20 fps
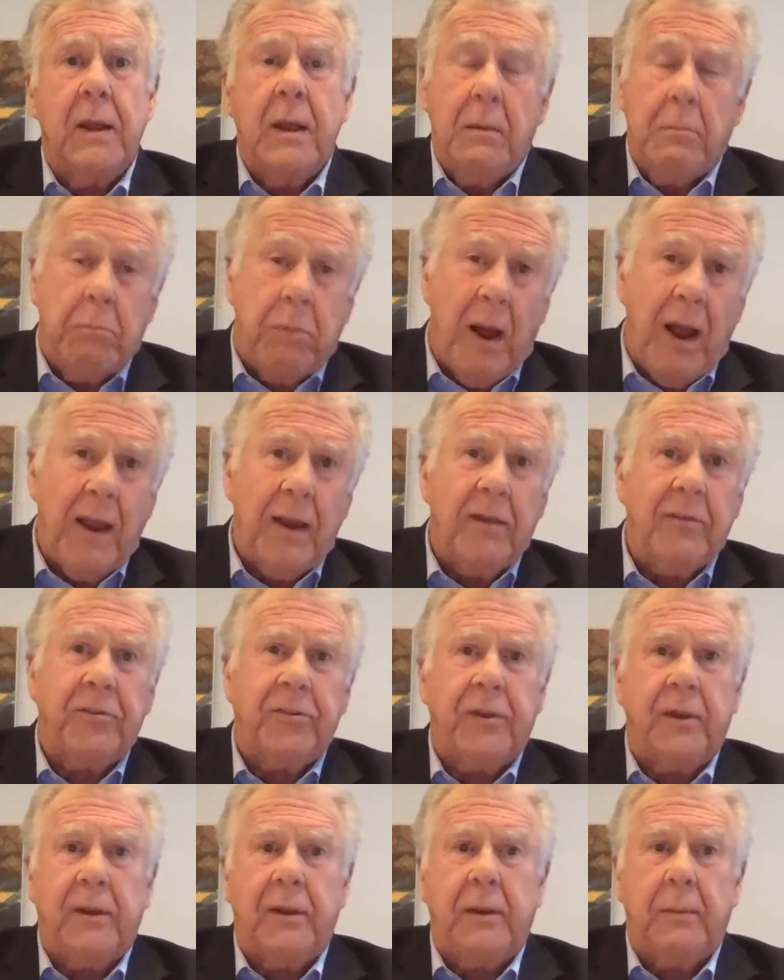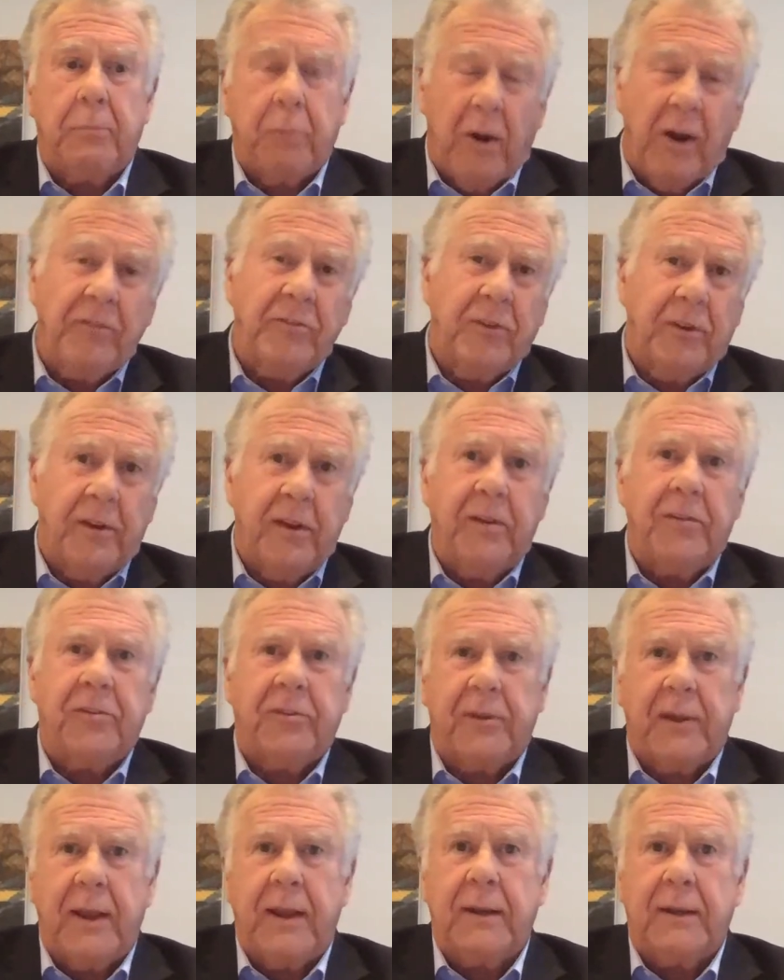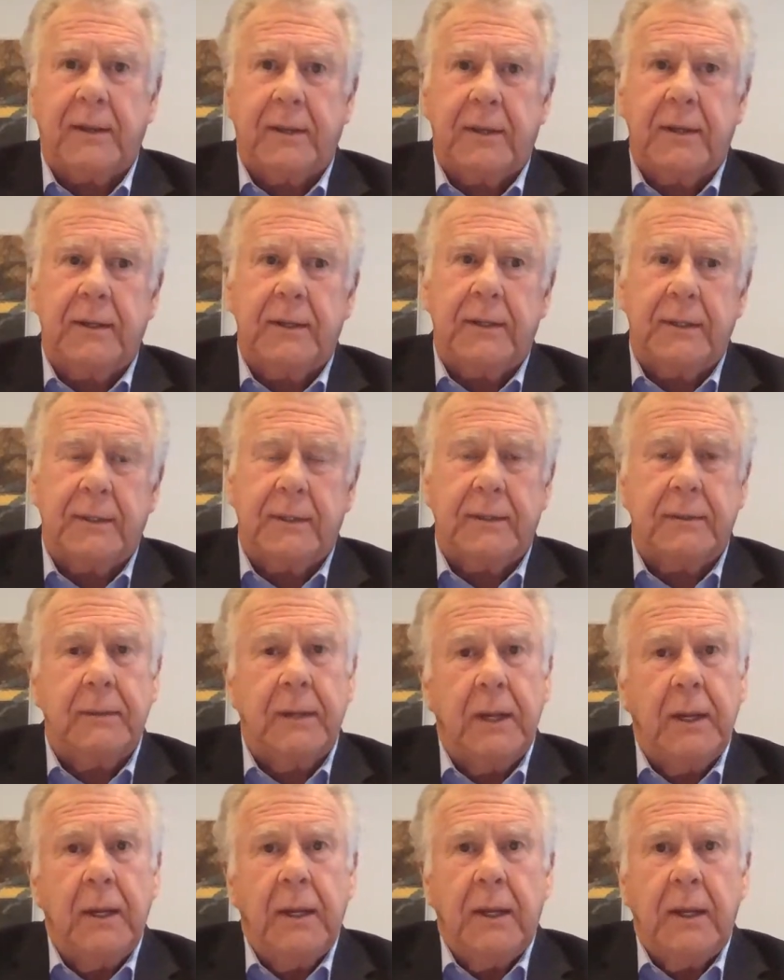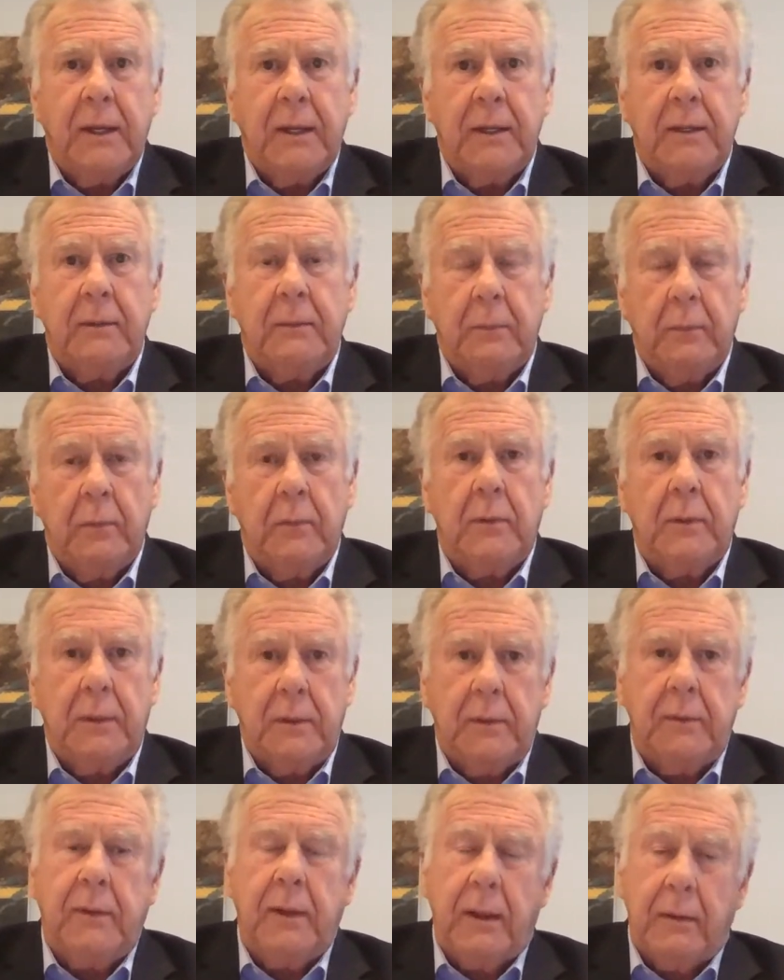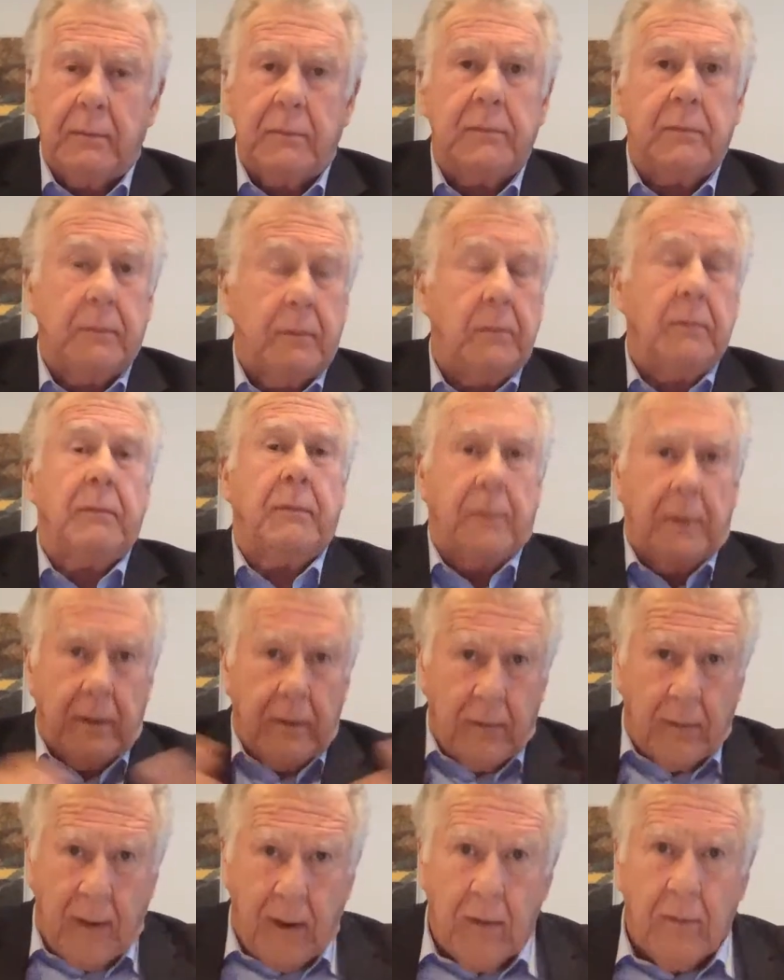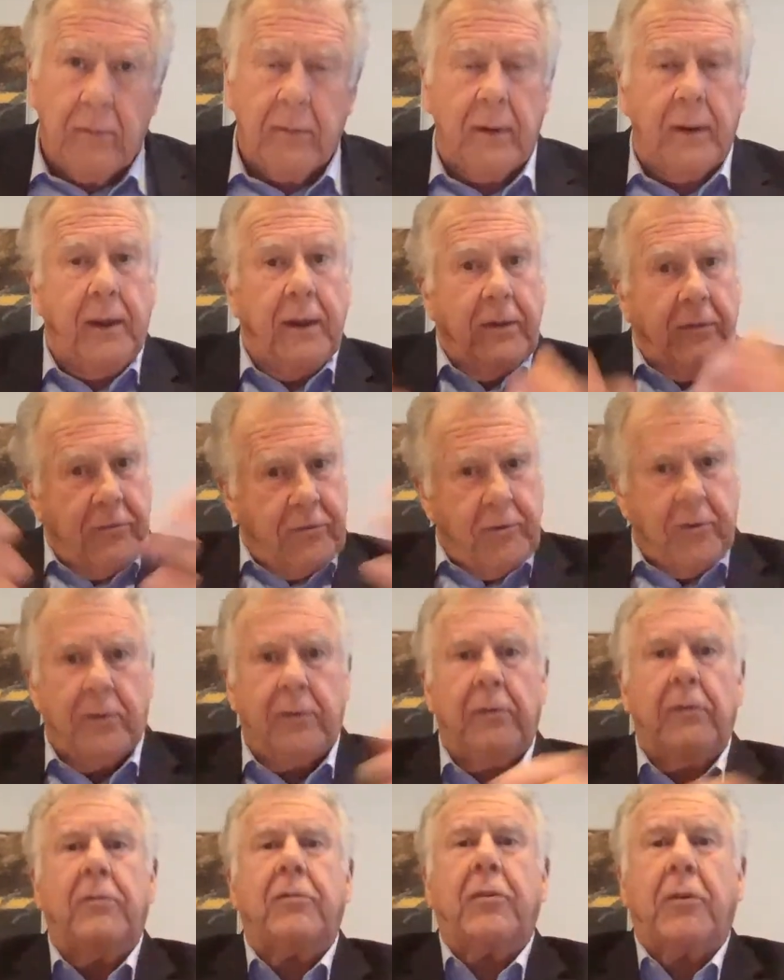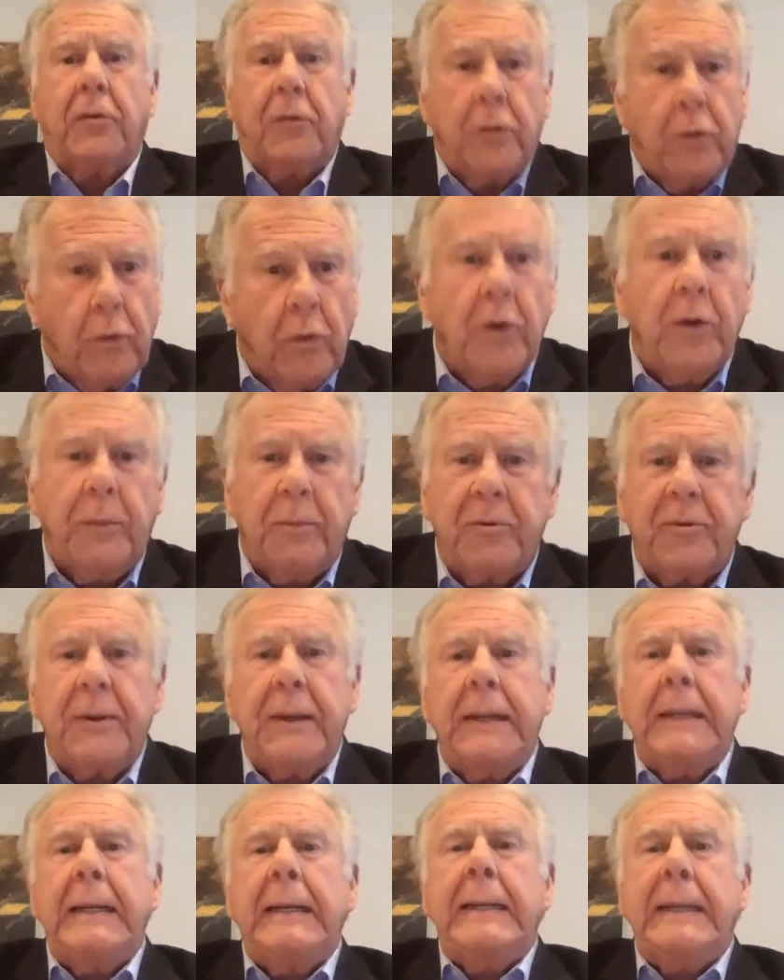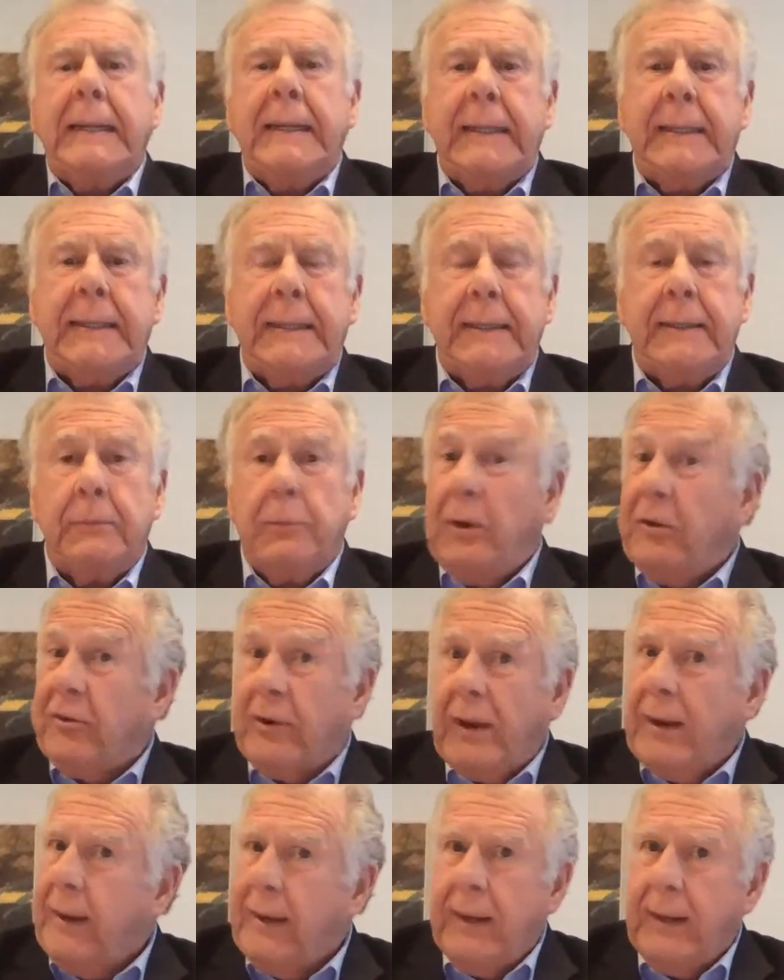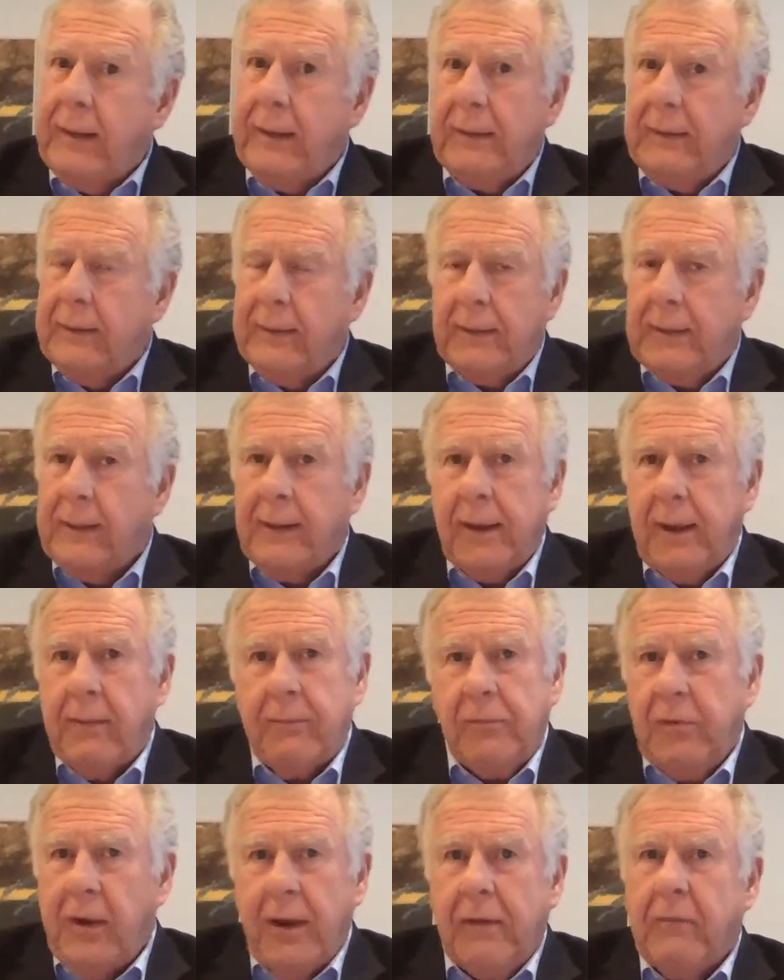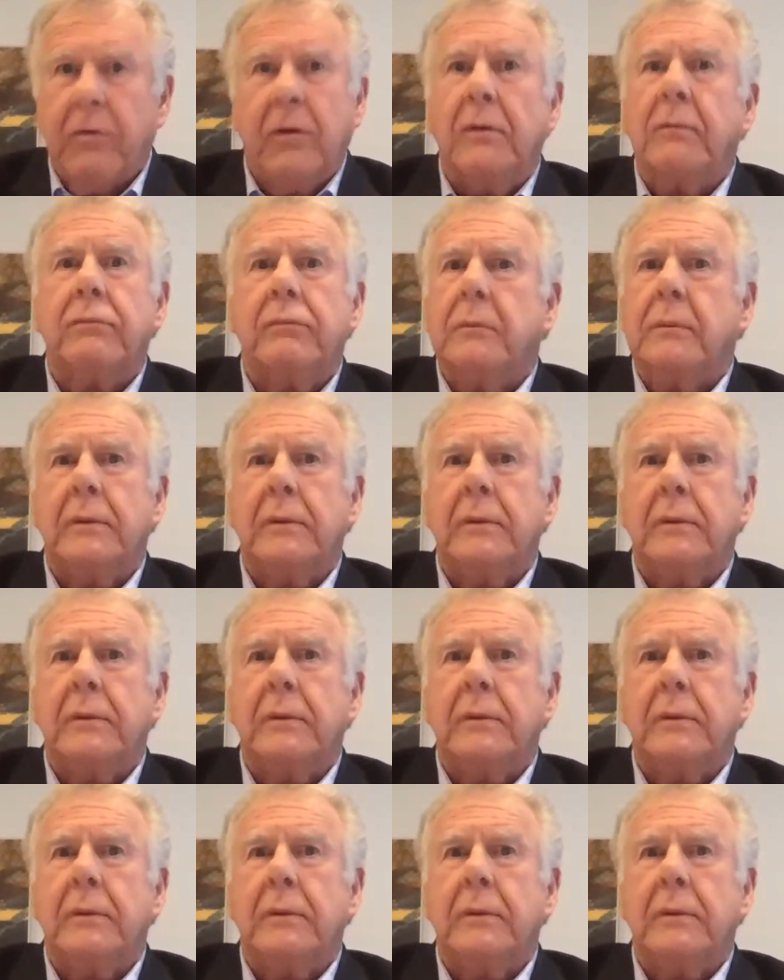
bias and the prejudice that are held against certain groups, and which I have never